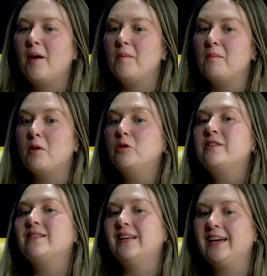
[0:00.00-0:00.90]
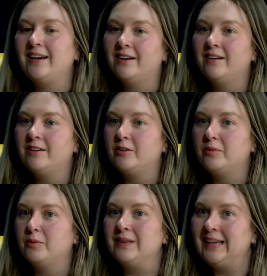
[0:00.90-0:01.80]
mostly
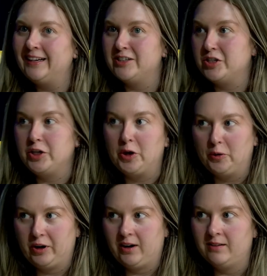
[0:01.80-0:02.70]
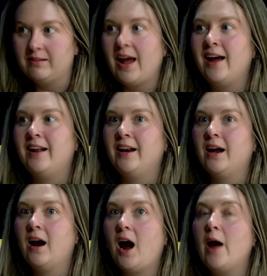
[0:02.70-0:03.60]
related to yoga, and
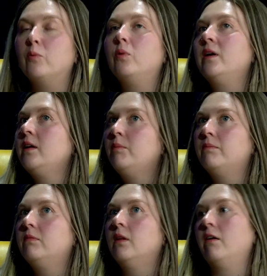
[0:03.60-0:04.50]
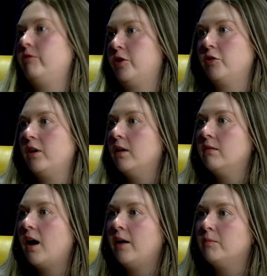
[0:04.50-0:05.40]
I really love yoga.
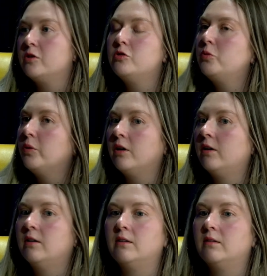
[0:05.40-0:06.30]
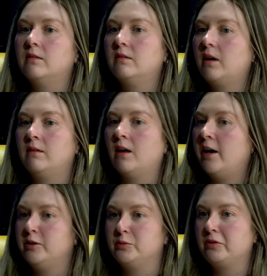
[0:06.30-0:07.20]
I'm super
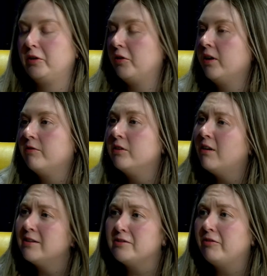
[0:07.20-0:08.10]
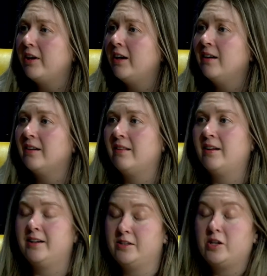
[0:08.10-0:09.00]
aligned with yogic philosophy, and
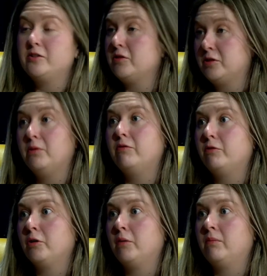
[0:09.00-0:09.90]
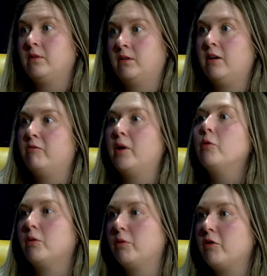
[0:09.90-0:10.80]
it does also inform a lot of my
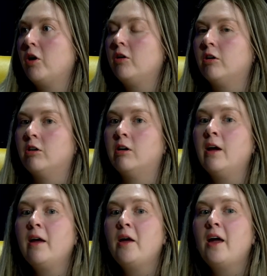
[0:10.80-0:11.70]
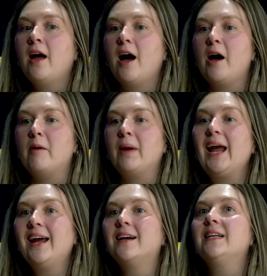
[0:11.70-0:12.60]
with Art Girl.
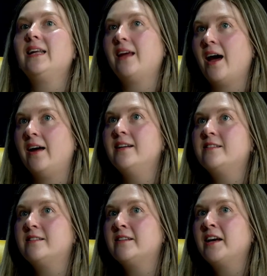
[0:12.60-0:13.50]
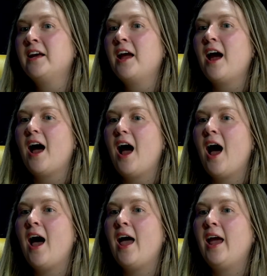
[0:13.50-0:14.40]
And yet
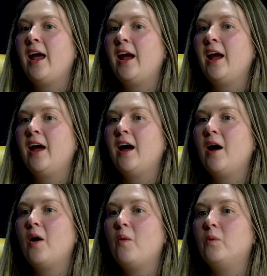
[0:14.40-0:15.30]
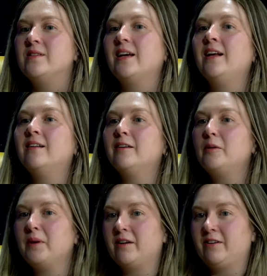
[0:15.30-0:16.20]
I was in a little
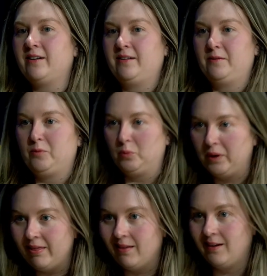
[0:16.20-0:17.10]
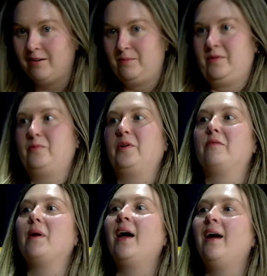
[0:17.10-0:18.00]
bit of a rhythm with
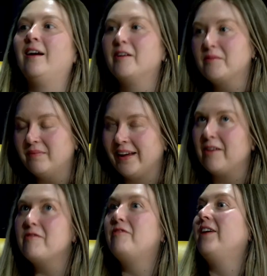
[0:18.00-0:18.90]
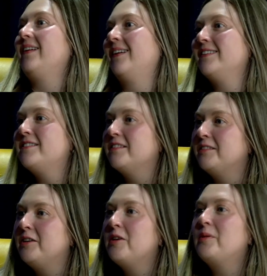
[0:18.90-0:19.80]
my like fitness.
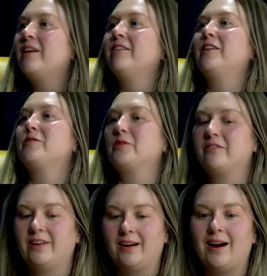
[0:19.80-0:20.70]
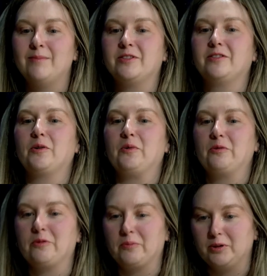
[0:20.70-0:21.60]
You know, whenever you're sort of like, I'm just going
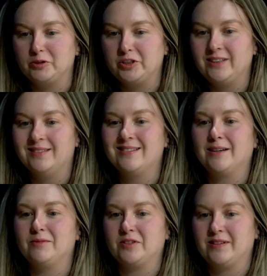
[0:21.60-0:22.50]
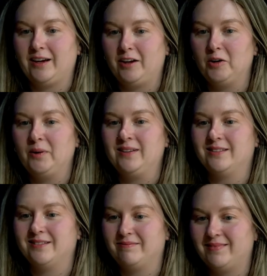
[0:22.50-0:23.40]
through the motions, I'm just like going
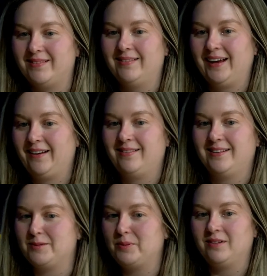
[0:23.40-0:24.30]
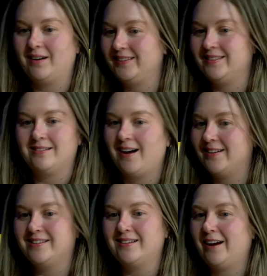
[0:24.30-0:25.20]
to like this Pilates
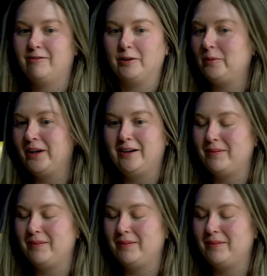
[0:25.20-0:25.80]
class every week